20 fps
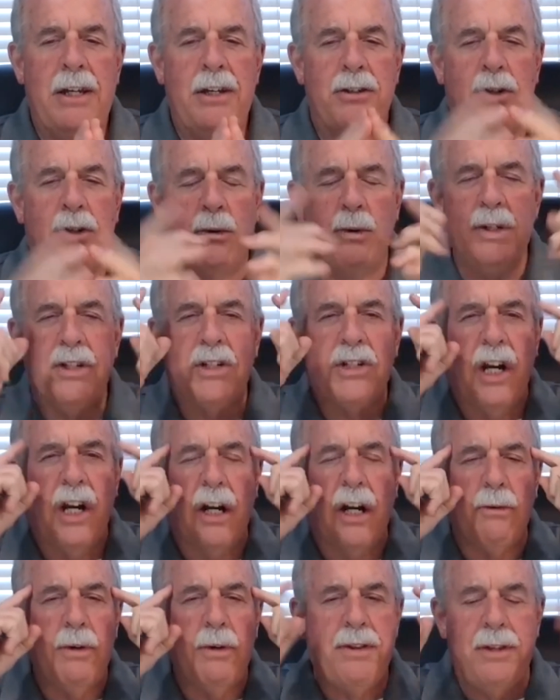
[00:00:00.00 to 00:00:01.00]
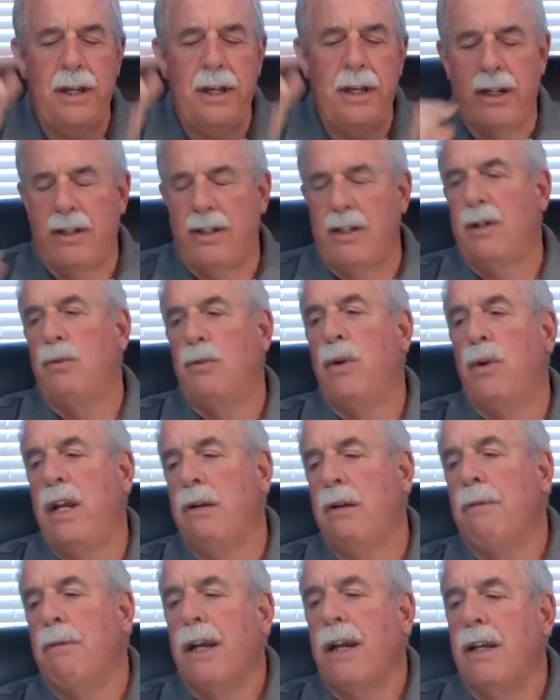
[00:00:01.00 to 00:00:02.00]
So we start with this. Wait
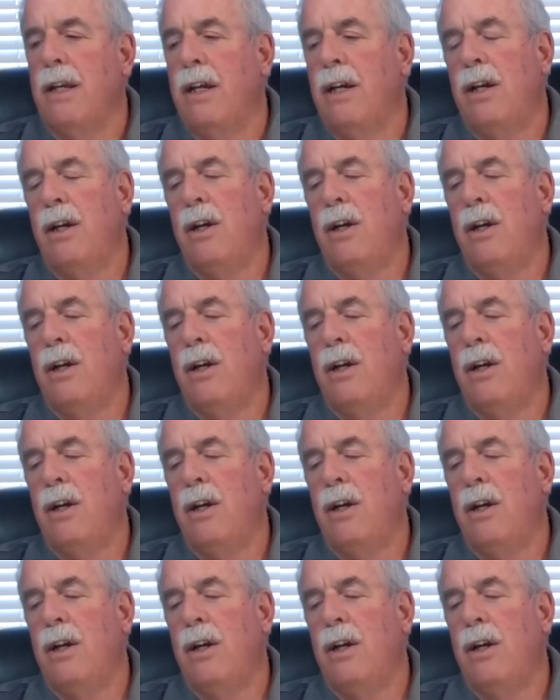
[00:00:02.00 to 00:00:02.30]
a minute.